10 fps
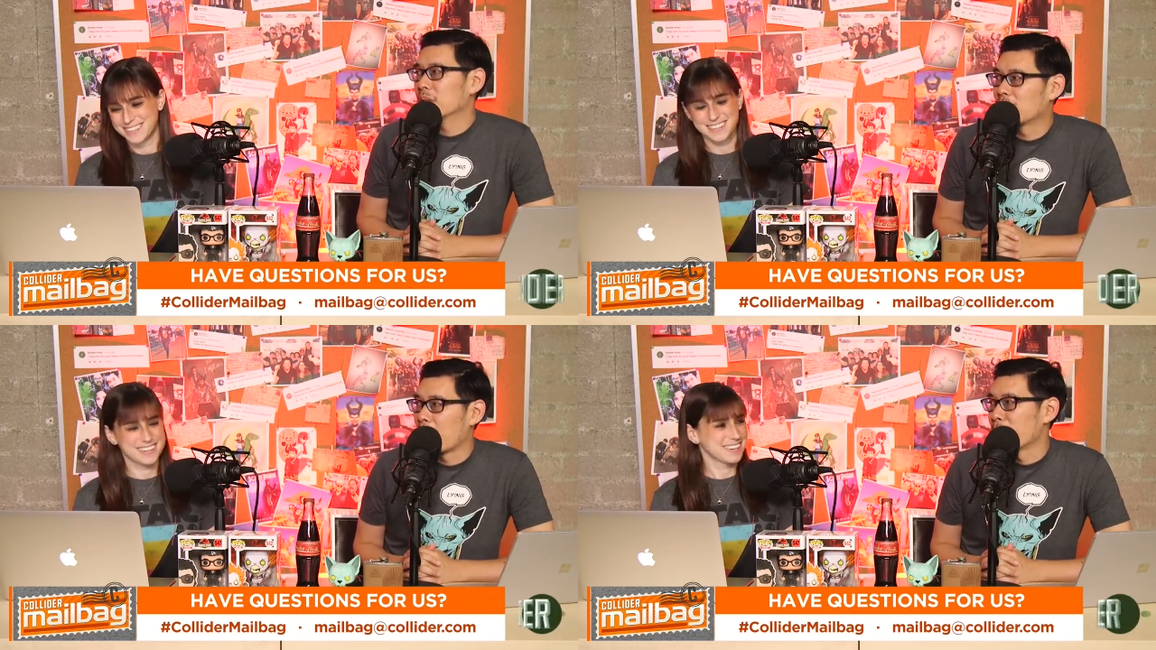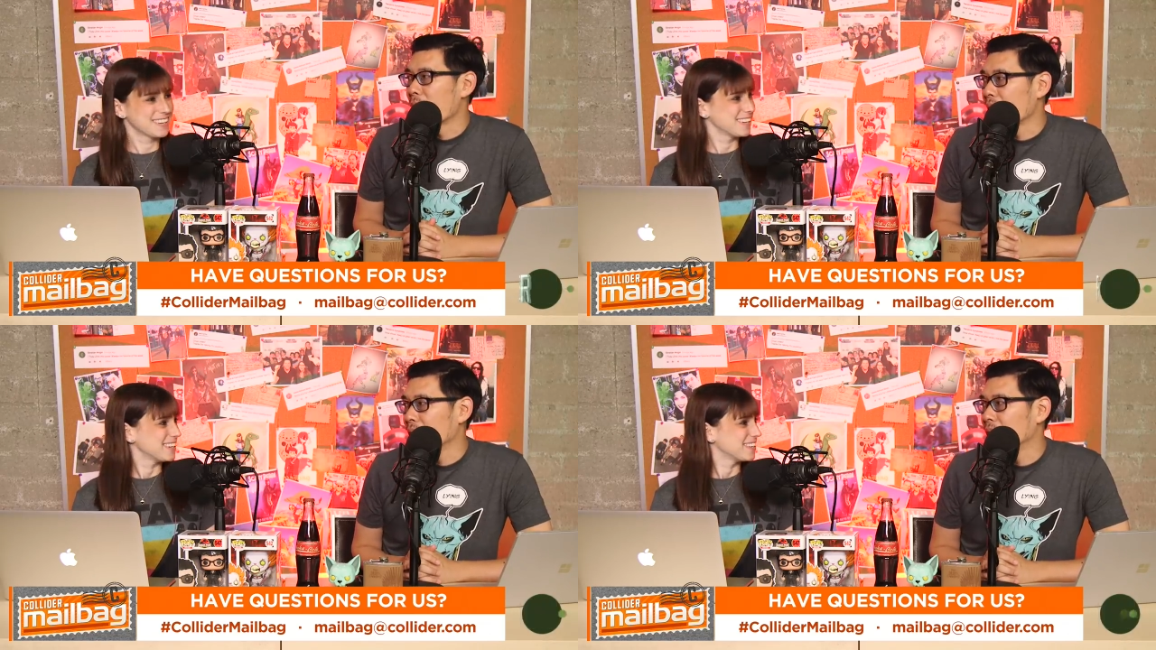Speaker 1: crap
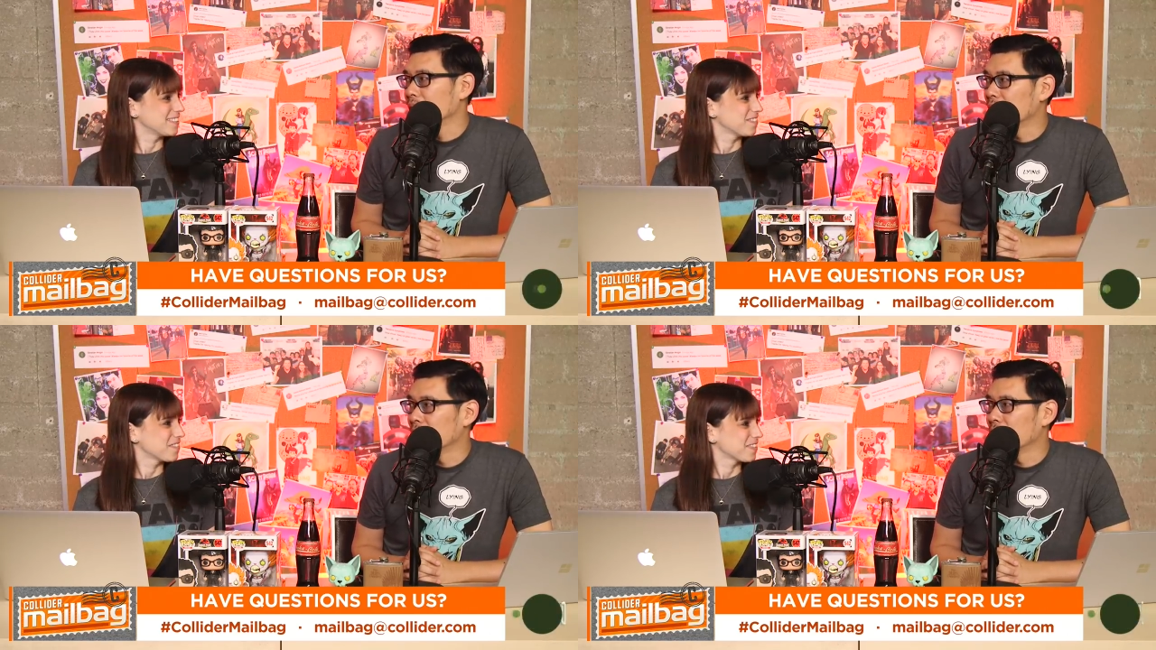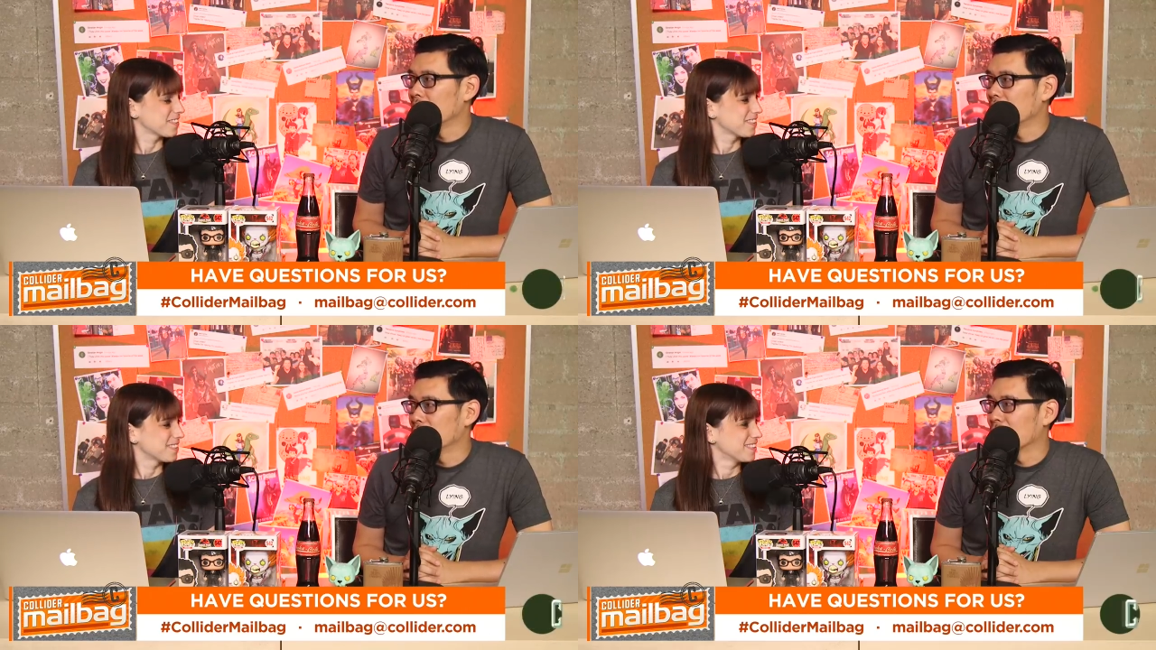uh, bag
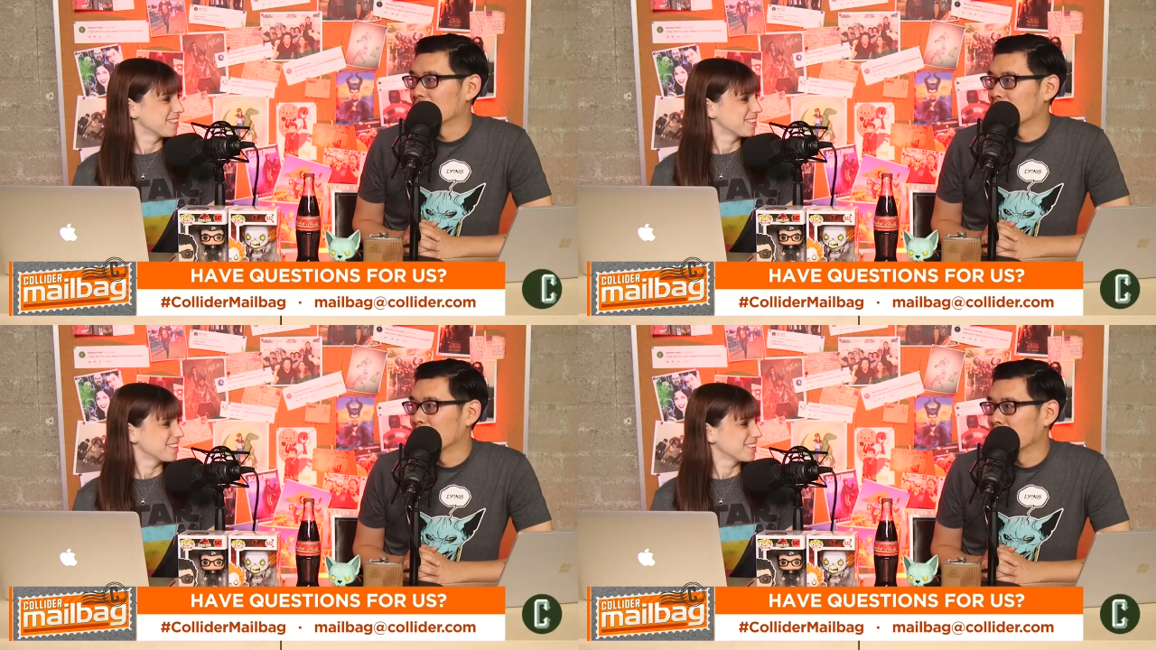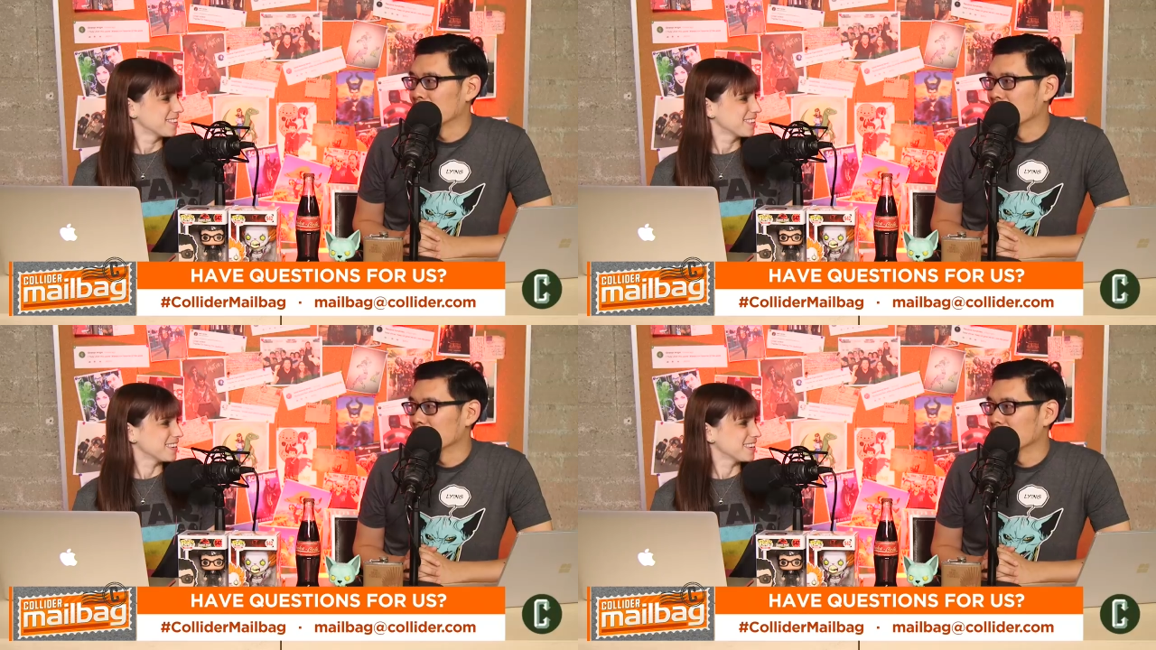uh, Last Airbender.